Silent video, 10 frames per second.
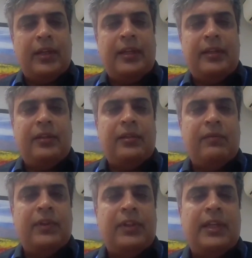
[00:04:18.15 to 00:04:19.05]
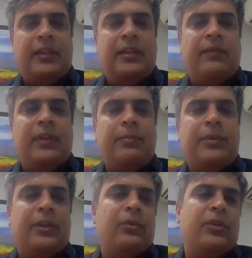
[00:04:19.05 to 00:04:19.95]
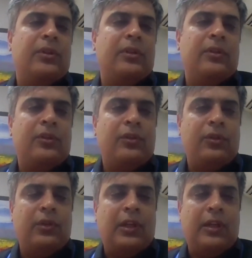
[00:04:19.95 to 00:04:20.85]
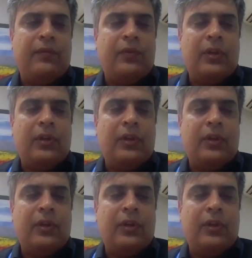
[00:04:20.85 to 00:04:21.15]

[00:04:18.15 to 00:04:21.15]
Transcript: organization which has developed solutions uh,